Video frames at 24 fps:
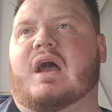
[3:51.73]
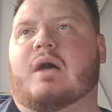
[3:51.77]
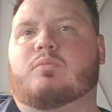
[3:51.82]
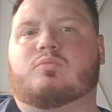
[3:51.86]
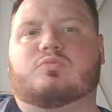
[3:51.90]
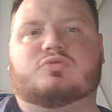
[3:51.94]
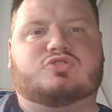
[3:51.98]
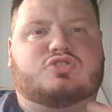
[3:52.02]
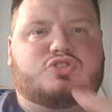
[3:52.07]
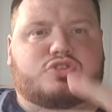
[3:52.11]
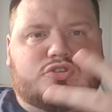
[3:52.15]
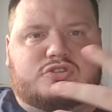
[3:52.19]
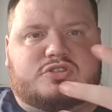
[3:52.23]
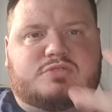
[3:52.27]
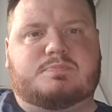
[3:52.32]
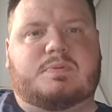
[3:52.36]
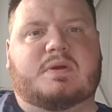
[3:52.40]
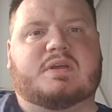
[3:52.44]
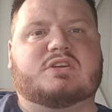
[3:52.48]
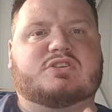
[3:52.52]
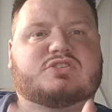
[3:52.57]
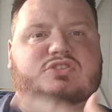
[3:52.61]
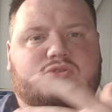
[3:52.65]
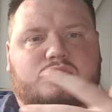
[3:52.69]
And would just
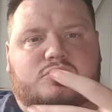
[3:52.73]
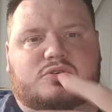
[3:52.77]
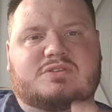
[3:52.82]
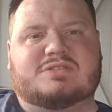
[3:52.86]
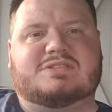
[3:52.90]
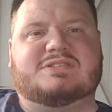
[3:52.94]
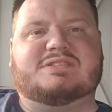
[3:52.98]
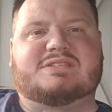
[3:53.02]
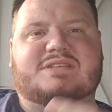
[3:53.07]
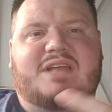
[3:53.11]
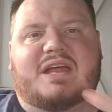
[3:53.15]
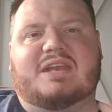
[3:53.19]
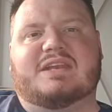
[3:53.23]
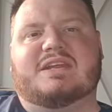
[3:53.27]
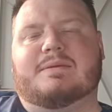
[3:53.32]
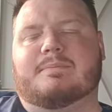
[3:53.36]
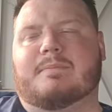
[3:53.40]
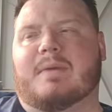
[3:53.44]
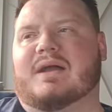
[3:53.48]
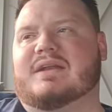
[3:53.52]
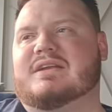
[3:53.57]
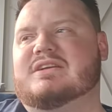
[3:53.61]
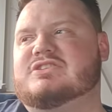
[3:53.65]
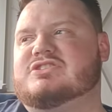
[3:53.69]
be a sort of steady
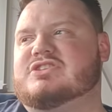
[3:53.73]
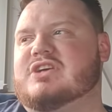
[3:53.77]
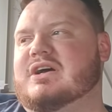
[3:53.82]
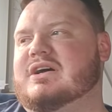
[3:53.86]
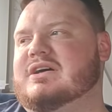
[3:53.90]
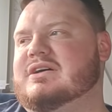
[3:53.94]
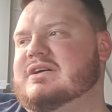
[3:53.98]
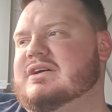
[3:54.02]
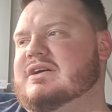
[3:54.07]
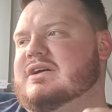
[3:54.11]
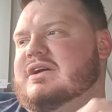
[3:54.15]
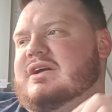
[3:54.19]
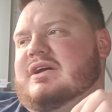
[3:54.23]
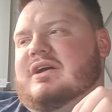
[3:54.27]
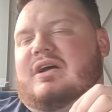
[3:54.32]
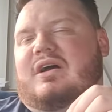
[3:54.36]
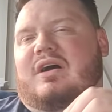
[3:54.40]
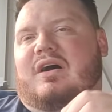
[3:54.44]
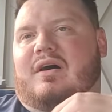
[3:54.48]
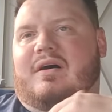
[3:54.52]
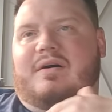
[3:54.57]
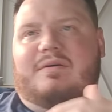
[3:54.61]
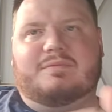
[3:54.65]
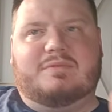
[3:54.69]
manager.
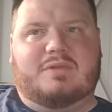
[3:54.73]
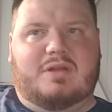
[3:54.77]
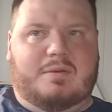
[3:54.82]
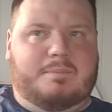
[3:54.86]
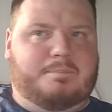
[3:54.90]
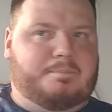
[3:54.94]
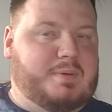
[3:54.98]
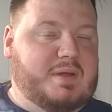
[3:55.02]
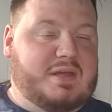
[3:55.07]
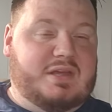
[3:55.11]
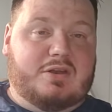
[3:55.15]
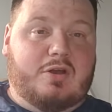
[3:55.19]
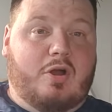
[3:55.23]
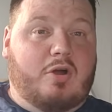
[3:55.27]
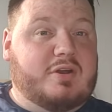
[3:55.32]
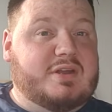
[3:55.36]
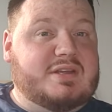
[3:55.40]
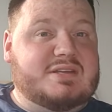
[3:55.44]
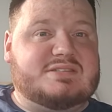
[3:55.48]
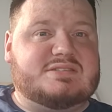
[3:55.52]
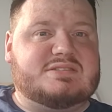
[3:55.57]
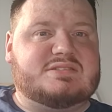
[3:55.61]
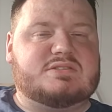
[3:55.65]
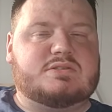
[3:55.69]
Being
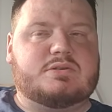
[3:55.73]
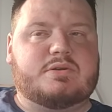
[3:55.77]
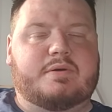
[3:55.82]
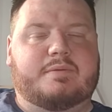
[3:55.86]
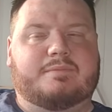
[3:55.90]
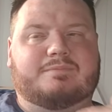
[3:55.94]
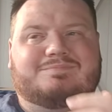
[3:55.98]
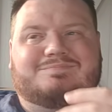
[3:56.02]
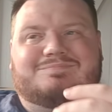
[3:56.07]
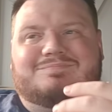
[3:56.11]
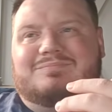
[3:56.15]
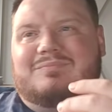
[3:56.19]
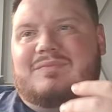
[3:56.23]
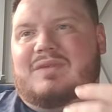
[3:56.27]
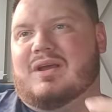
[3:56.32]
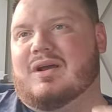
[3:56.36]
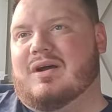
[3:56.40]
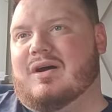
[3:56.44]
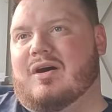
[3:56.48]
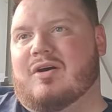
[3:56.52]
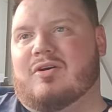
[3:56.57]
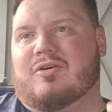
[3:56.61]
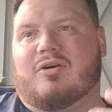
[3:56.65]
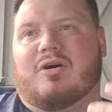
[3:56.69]
honest,
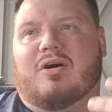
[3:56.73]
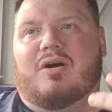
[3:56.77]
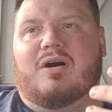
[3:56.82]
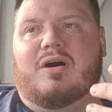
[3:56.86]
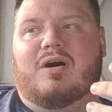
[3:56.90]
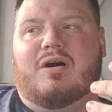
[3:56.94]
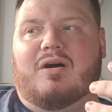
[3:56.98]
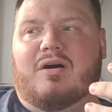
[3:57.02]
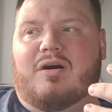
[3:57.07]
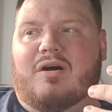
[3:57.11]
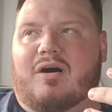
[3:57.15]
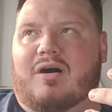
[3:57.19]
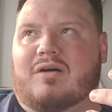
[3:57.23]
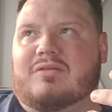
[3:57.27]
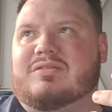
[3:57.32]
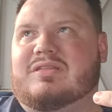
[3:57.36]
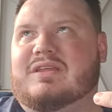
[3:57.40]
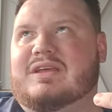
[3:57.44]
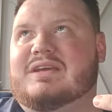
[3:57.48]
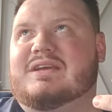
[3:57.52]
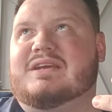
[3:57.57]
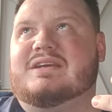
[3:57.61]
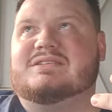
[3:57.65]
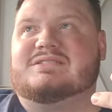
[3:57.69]
I
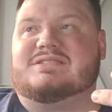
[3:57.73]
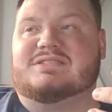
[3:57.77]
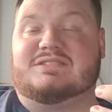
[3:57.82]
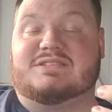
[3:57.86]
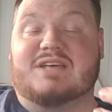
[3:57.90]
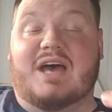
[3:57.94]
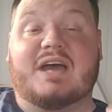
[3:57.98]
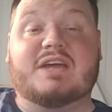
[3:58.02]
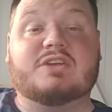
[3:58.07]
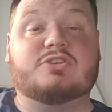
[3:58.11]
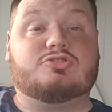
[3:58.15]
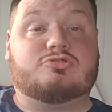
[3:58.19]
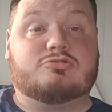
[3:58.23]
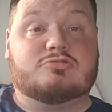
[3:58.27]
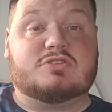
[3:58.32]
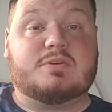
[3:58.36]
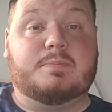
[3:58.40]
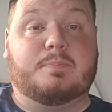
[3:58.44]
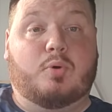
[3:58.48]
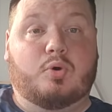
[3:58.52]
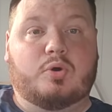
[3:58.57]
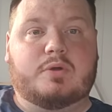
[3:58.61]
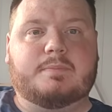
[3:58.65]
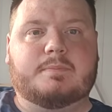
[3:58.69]
think it's a dangerous
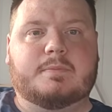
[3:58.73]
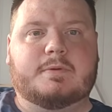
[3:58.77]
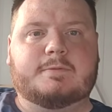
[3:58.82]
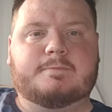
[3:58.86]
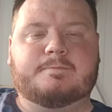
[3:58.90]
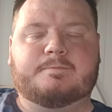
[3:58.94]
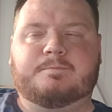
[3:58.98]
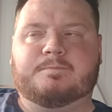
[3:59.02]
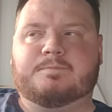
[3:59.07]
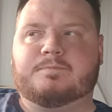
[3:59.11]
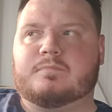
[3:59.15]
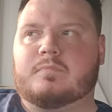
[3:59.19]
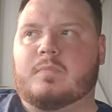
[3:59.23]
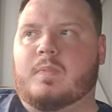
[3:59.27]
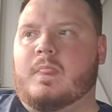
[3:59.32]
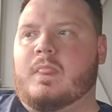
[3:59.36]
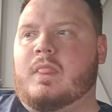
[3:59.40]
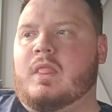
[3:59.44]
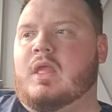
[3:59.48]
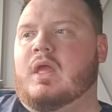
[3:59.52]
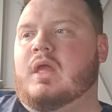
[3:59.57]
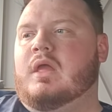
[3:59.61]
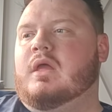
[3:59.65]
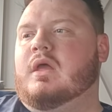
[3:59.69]
appointment.
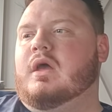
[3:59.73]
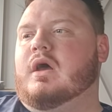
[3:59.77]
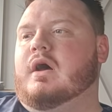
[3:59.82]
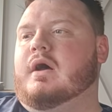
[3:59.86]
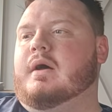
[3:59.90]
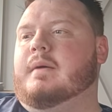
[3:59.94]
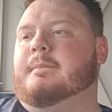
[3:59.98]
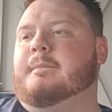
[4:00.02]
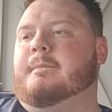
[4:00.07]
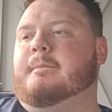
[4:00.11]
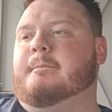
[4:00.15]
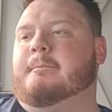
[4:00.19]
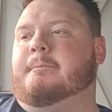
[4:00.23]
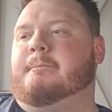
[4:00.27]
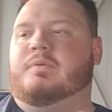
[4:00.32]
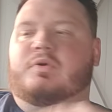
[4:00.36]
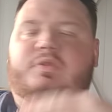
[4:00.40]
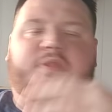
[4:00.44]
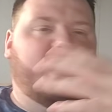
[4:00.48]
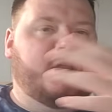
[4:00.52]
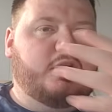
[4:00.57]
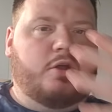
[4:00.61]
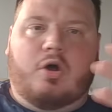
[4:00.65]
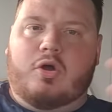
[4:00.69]

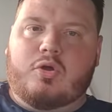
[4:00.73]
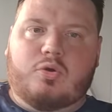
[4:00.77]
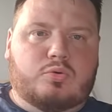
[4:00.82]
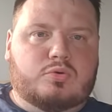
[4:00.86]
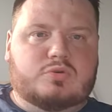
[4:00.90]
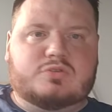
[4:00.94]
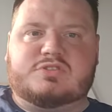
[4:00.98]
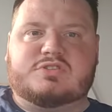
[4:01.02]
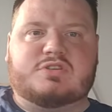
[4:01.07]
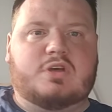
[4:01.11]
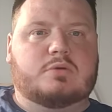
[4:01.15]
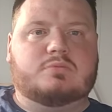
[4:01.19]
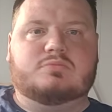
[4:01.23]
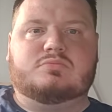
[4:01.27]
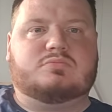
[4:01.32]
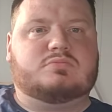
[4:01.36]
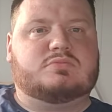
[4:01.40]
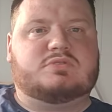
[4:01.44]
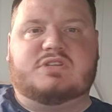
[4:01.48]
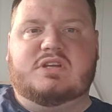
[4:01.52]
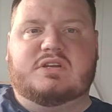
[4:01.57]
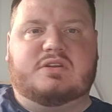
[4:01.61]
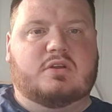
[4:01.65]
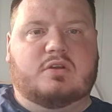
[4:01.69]
But then I
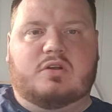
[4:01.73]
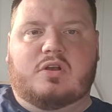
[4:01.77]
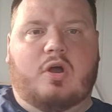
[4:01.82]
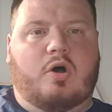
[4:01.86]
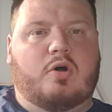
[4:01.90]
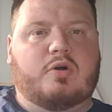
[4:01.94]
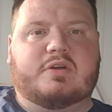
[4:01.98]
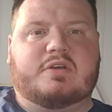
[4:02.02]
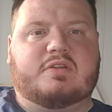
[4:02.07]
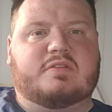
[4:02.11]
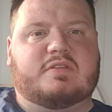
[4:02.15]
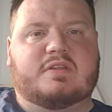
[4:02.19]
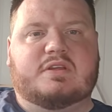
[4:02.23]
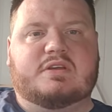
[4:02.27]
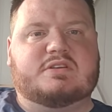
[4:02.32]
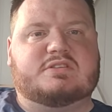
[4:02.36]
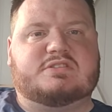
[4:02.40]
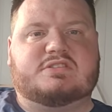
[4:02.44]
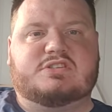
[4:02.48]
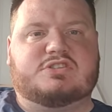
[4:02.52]
also didn't like the